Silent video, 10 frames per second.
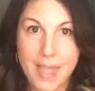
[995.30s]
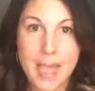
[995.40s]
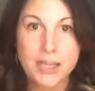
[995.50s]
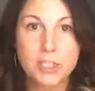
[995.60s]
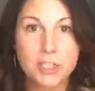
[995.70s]

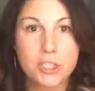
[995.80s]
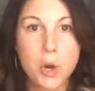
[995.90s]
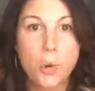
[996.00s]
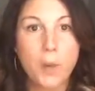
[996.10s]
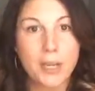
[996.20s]
is to
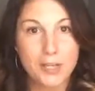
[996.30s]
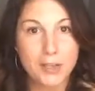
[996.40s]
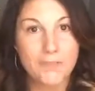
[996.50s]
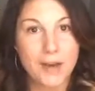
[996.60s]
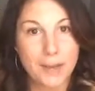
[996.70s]
know what you're
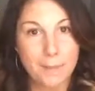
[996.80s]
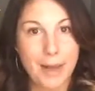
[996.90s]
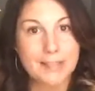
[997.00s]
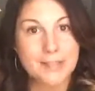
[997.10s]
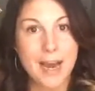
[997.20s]
the fucking
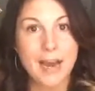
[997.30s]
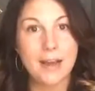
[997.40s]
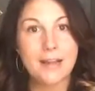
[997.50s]
best at.